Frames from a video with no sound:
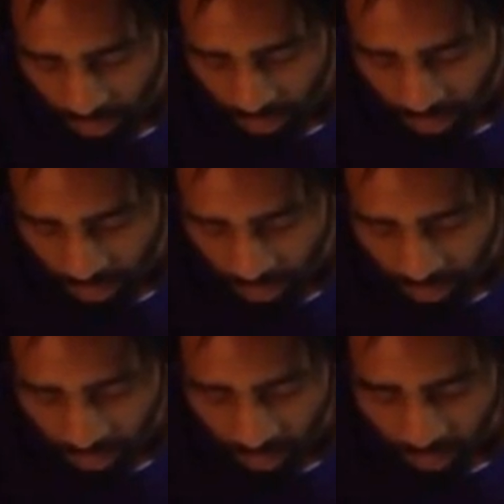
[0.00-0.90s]

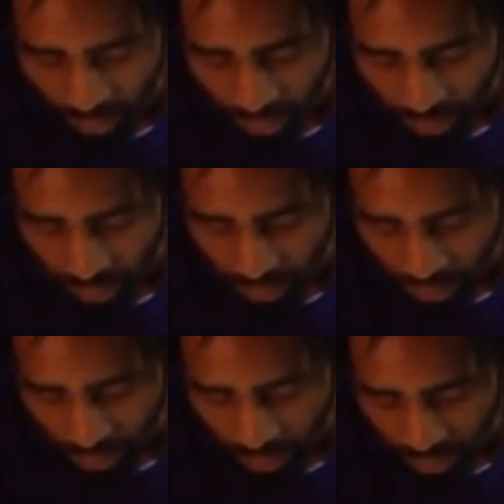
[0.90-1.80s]

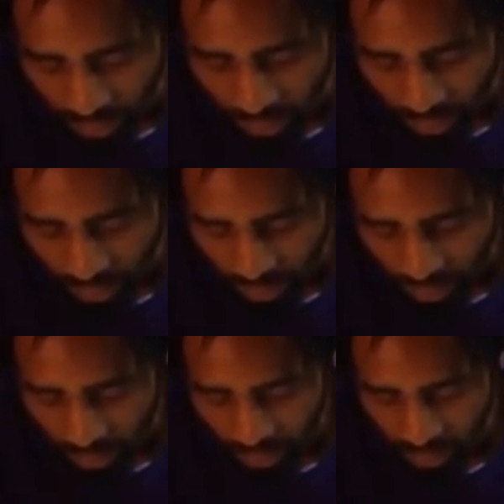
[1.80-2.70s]

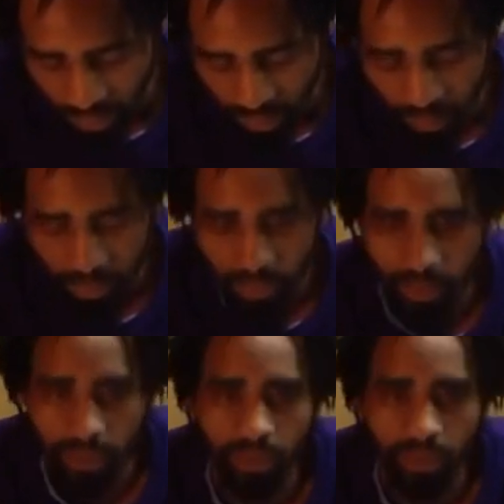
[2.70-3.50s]
(silent)